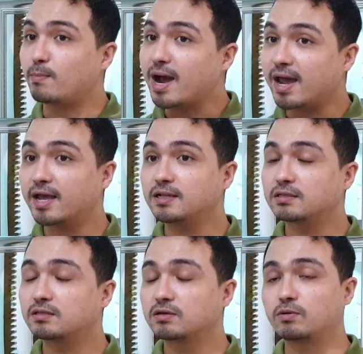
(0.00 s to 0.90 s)

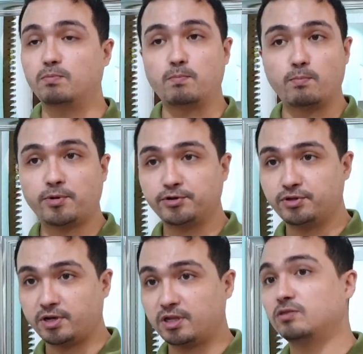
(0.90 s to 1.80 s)
mild,
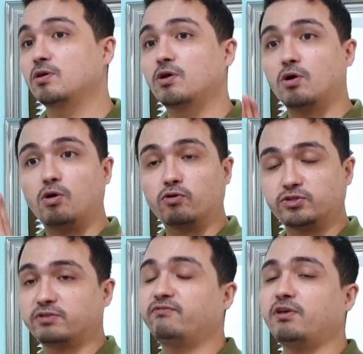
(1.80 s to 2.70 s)
moderate, or
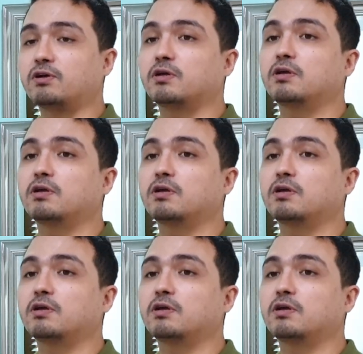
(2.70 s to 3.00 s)
severe.